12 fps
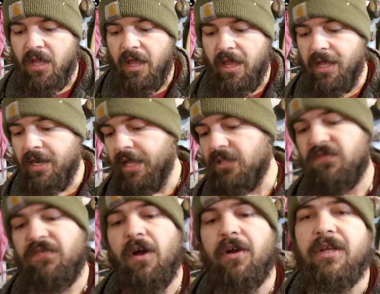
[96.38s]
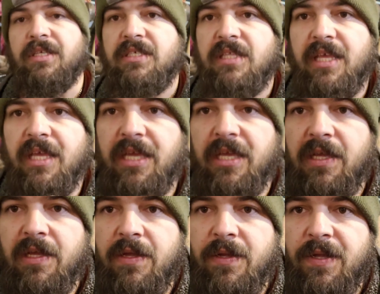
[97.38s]
And as far as the
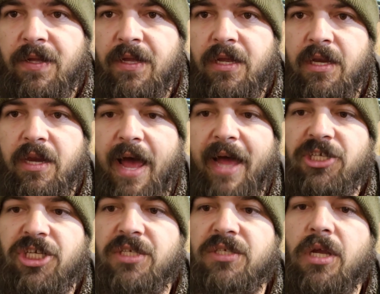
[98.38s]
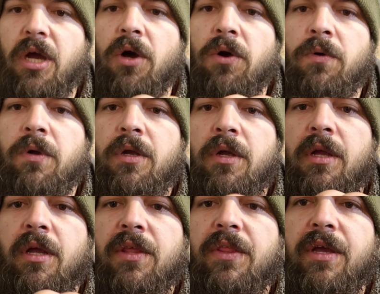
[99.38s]
notches go,
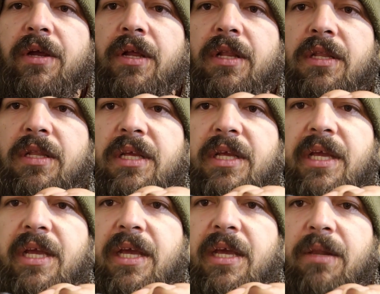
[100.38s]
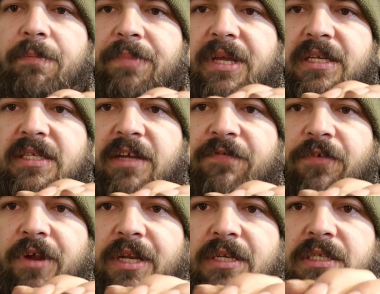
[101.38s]
they're a little bit
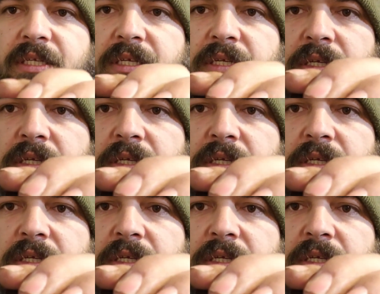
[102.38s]
different.